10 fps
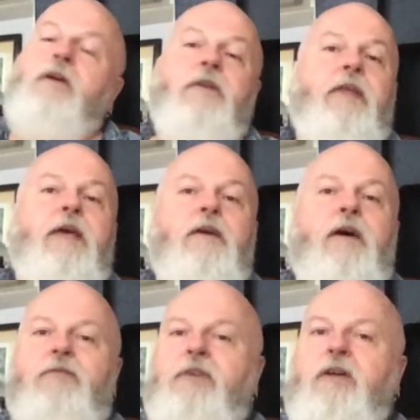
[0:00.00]
And now
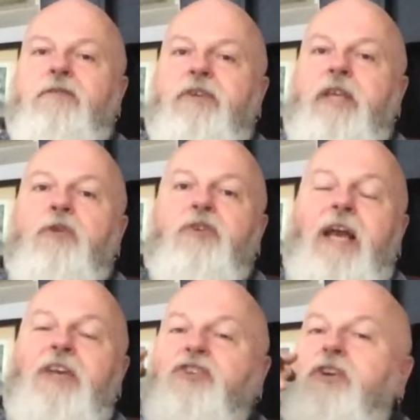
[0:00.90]
I feel like Fidel
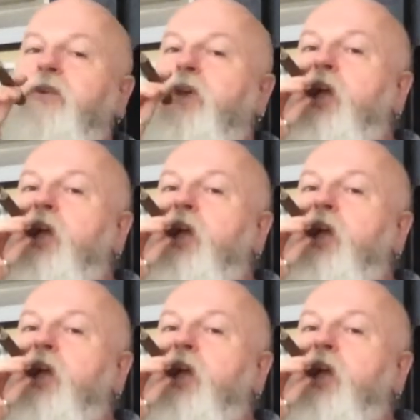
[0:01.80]
Castro.